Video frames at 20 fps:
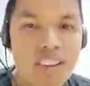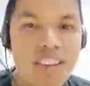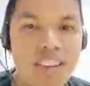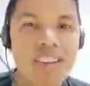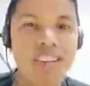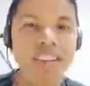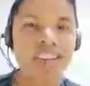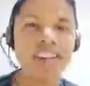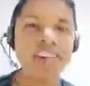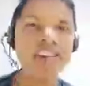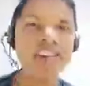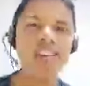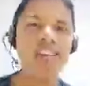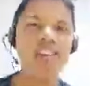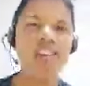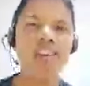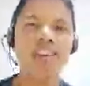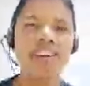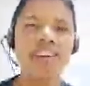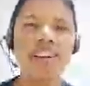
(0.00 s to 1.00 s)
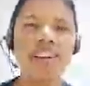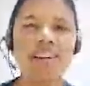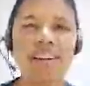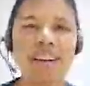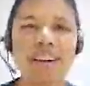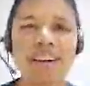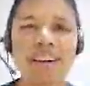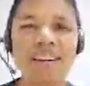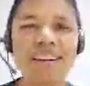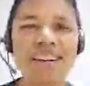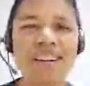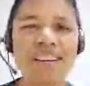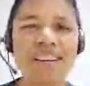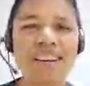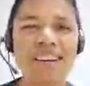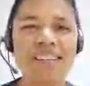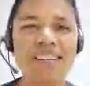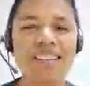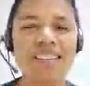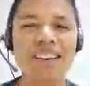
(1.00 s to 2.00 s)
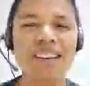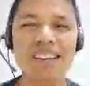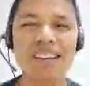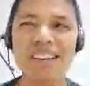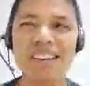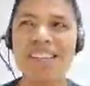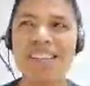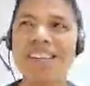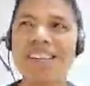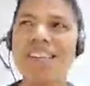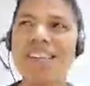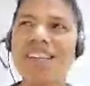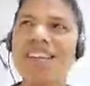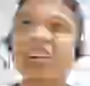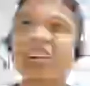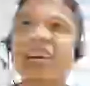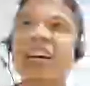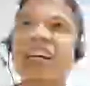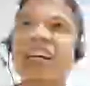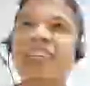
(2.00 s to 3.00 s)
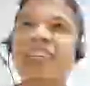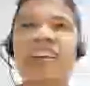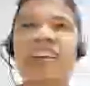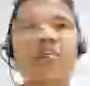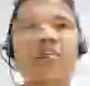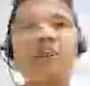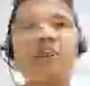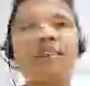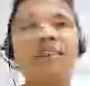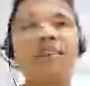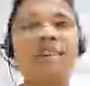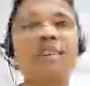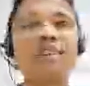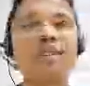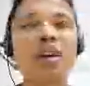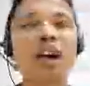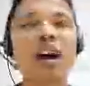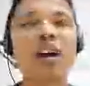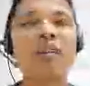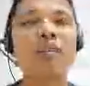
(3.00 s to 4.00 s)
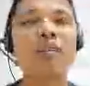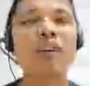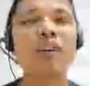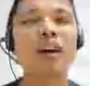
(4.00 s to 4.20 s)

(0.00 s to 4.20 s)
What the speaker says: Yes, sir, around 100 kg they eat. Normally they do have